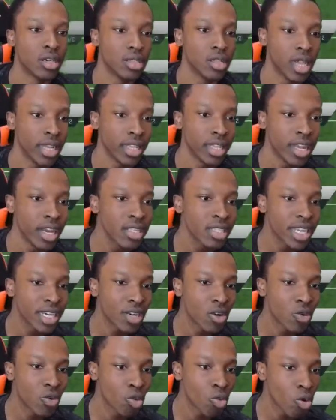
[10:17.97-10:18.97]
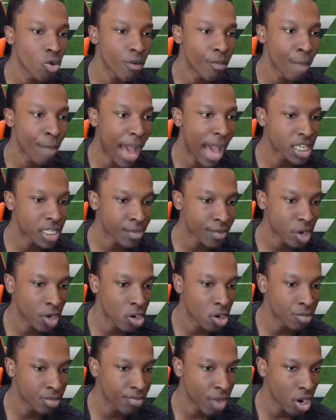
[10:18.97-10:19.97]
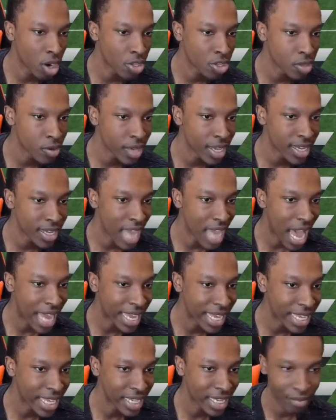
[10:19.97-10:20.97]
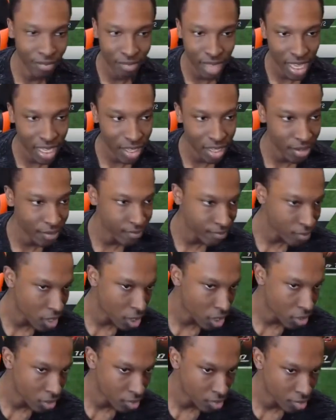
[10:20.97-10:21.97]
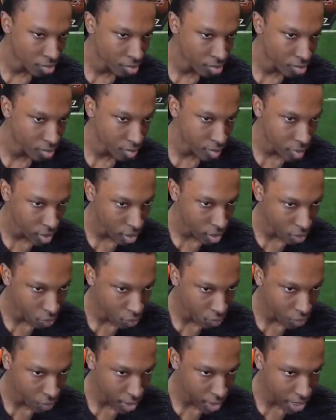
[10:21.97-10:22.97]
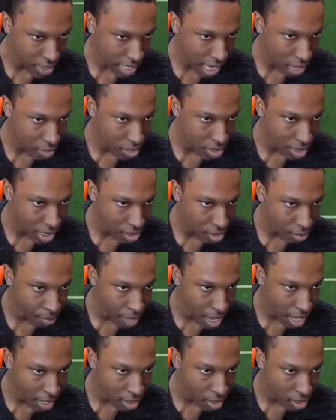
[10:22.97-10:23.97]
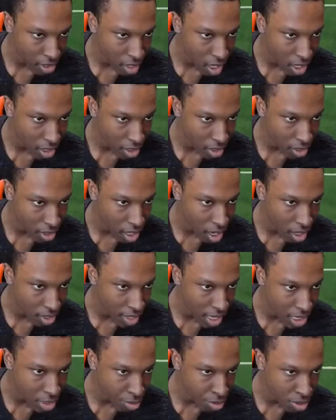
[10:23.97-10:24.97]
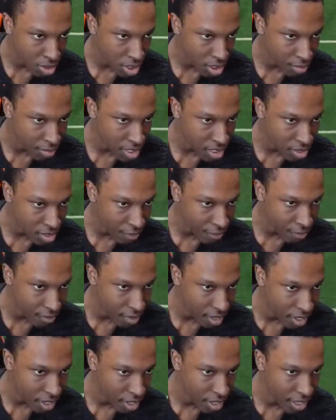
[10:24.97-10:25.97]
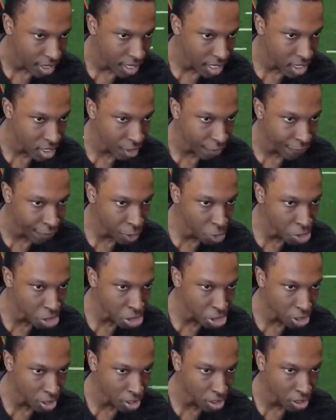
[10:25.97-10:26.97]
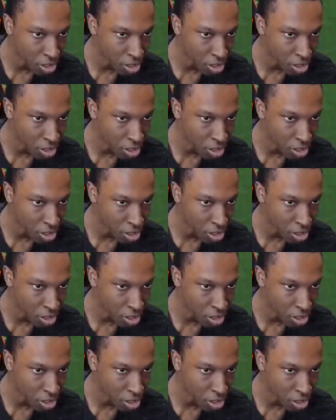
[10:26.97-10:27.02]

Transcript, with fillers: Like there's like a rule with Patrick Mahomes, bro. You cannot hit him, like, bro. When he's outside the pocket, y'all y'all not supposed to hit him. He's the he's the future.